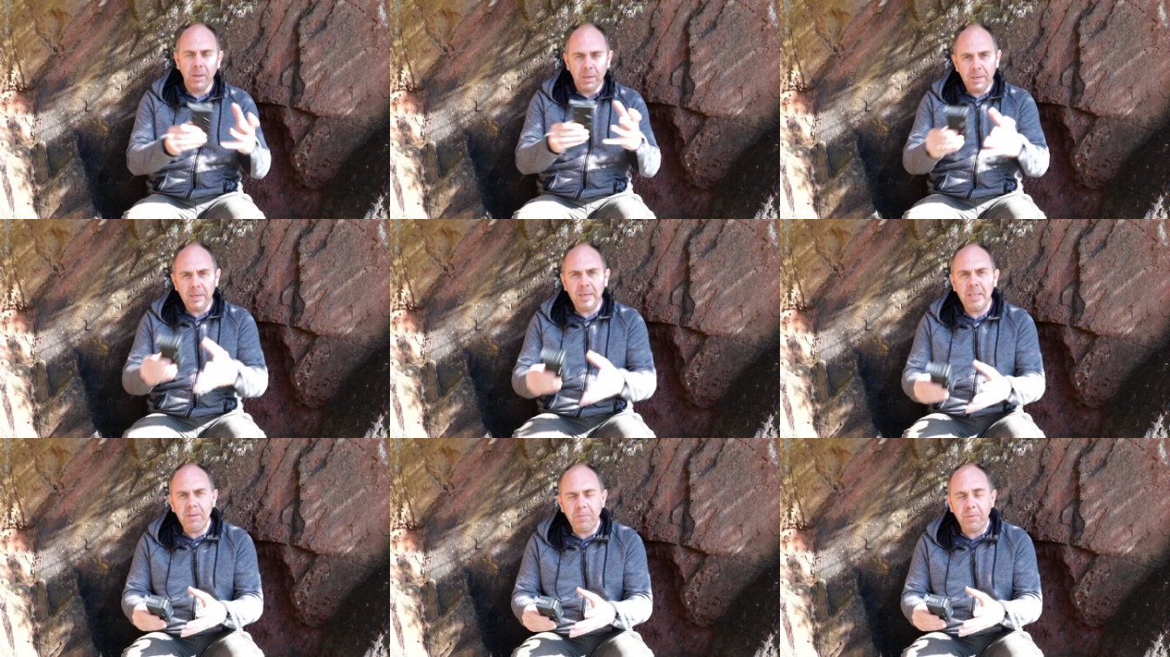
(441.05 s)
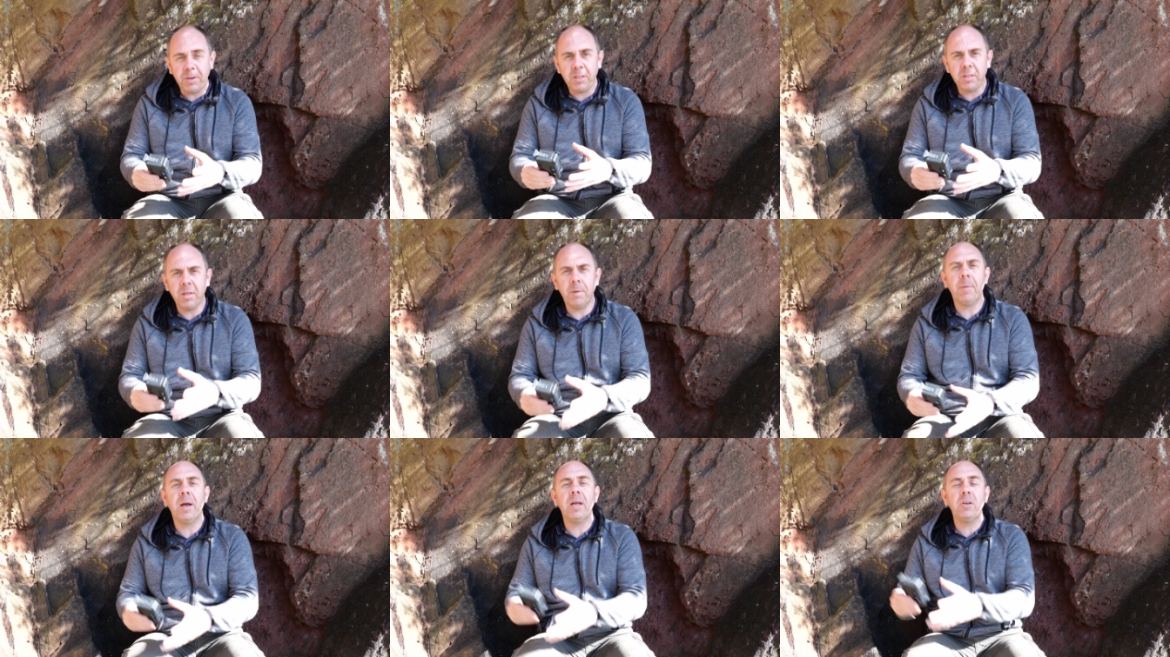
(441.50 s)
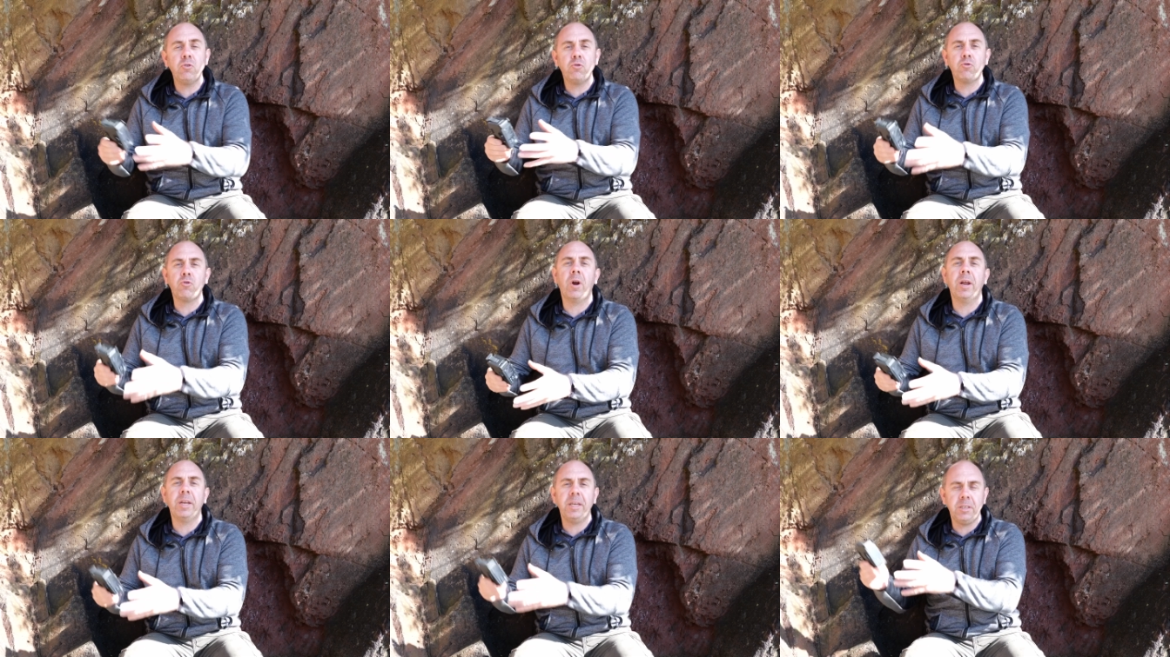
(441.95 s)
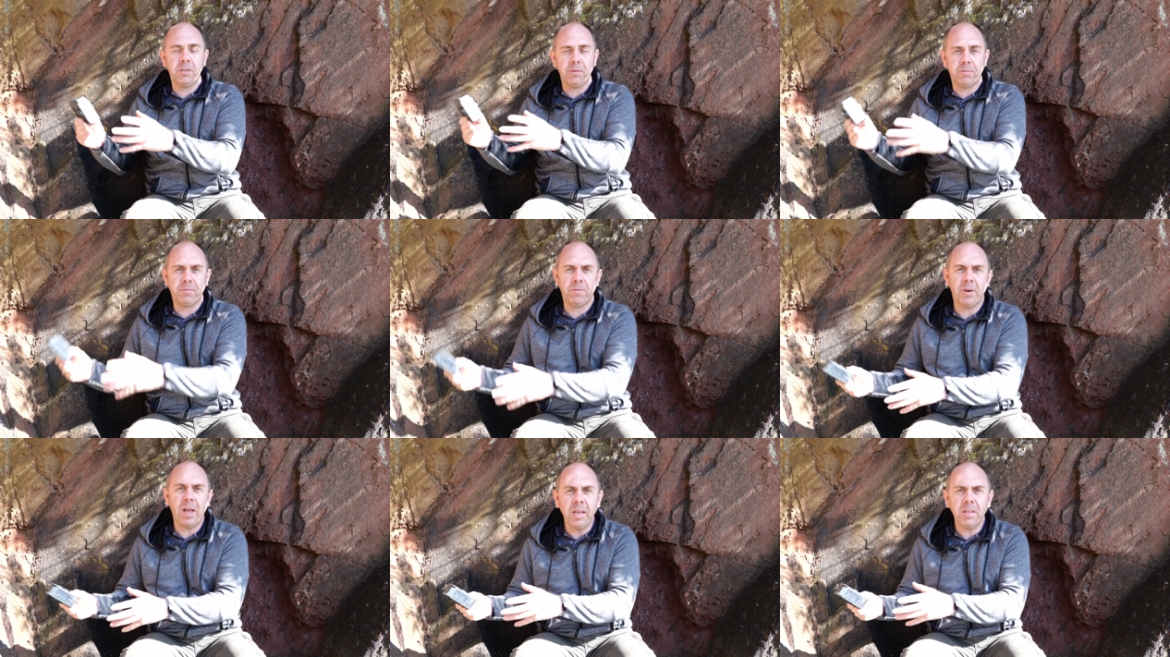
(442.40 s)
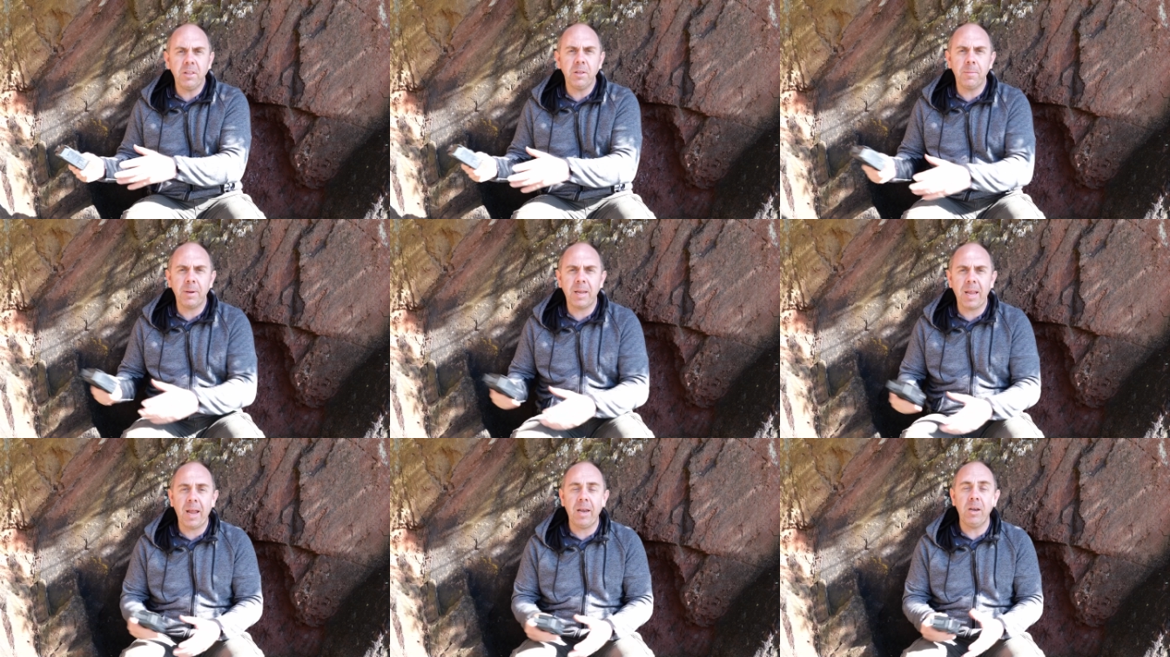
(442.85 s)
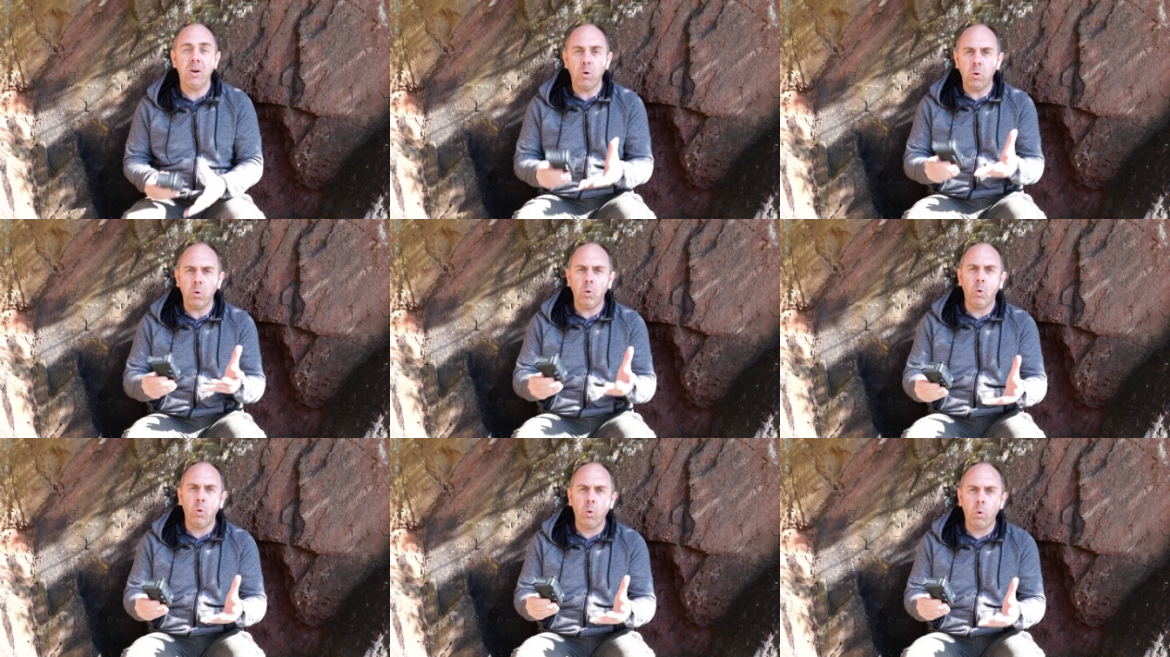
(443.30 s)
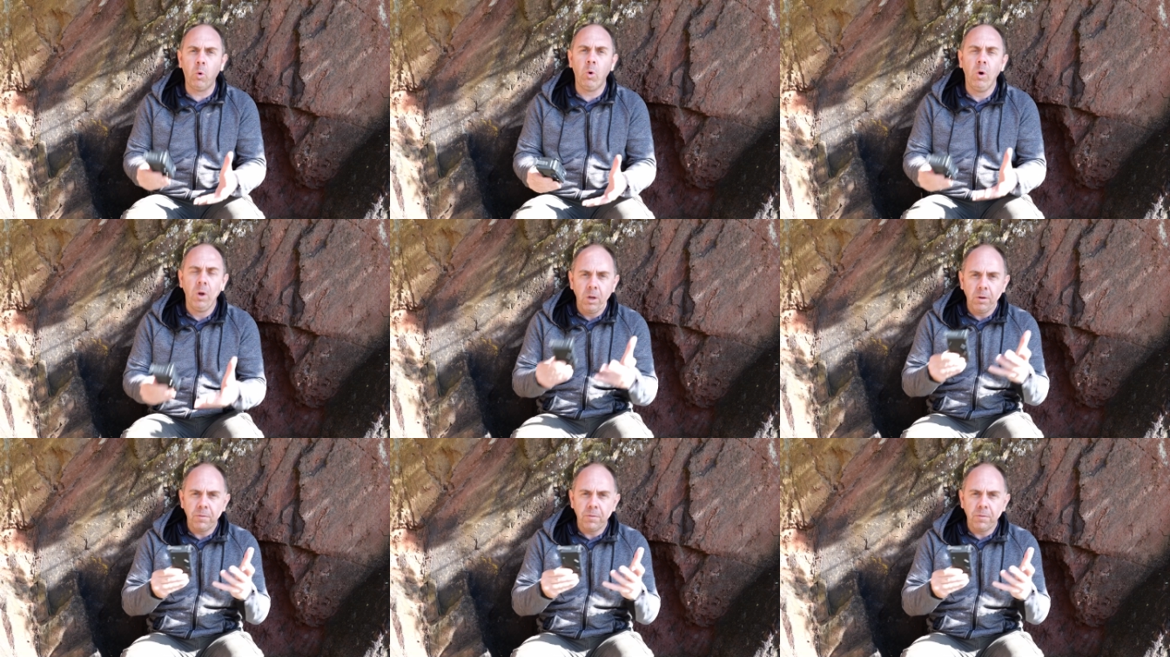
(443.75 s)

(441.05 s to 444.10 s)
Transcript: leaving them and trying to fly them again or